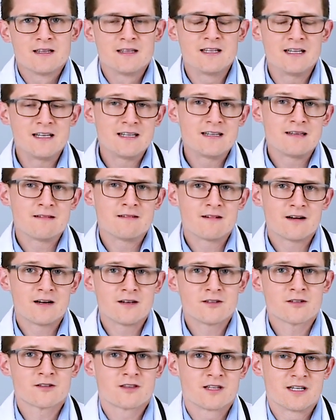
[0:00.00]
The
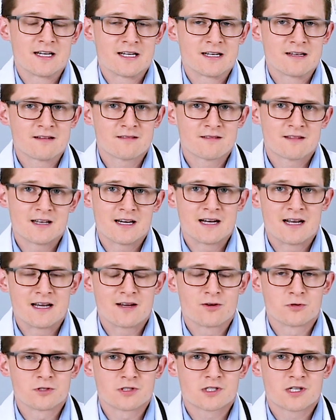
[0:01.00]
other thing that
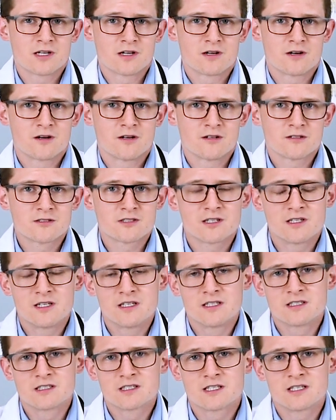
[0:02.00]
acorns can cause
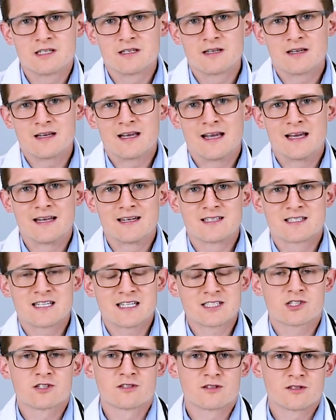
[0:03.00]
is an
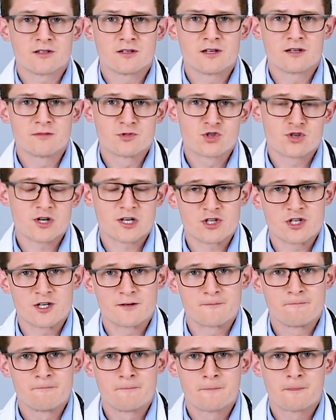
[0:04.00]
intestinal
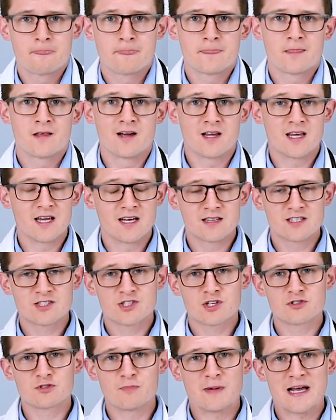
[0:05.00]
obstruction. Again,
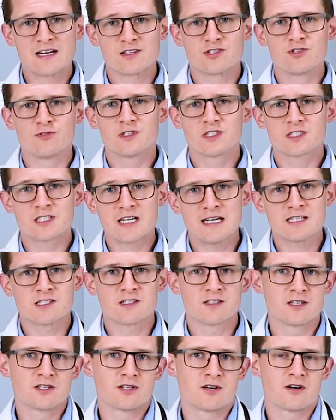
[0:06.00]
this goes back to the size
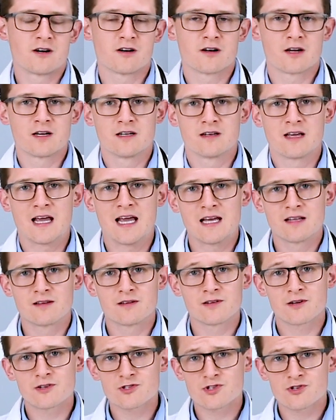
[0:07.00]
of the dog. A
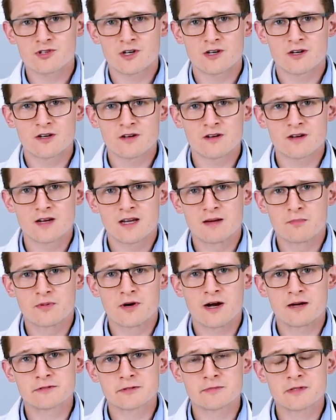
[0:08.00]
larger dog can
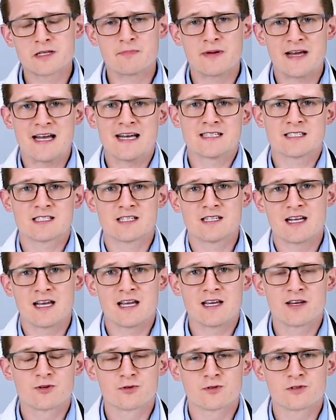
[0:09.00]
probably pass an
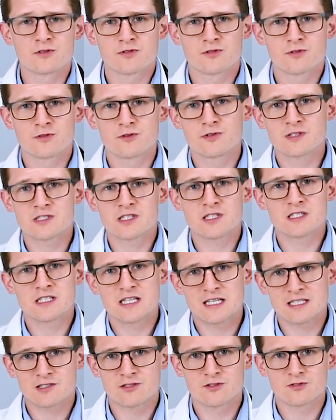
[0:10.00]
acorn through its
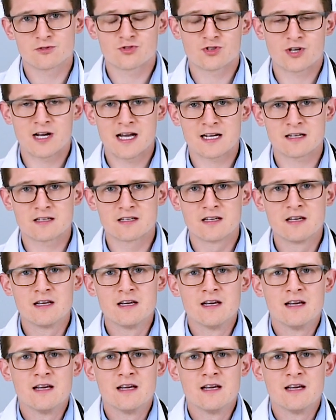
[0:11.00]
intestinal tract